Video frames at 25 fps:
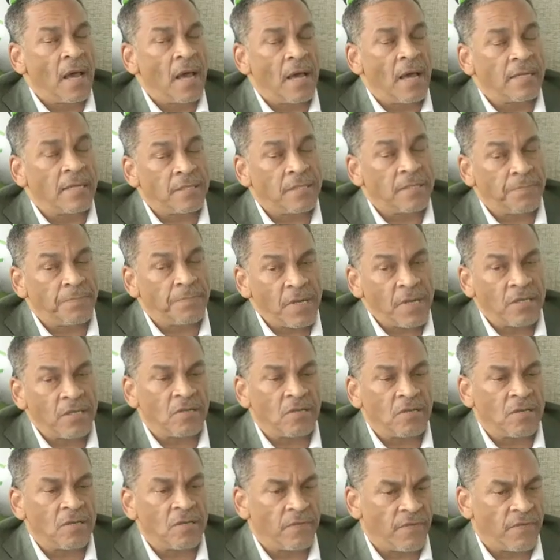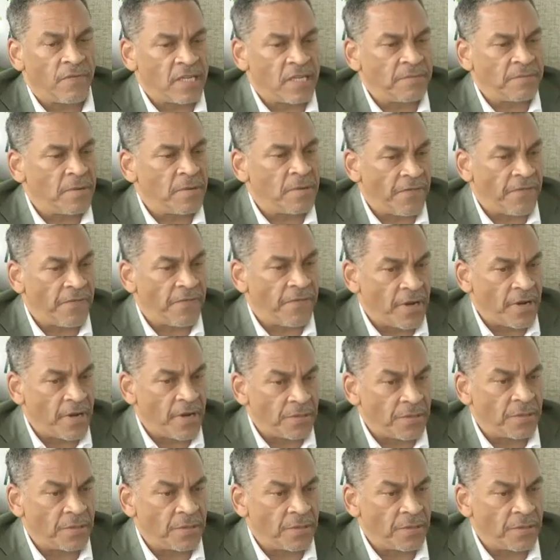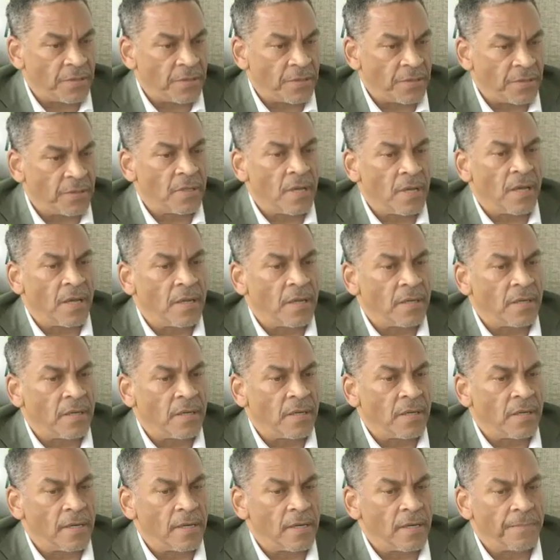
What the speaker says: and speak to an investment professional, and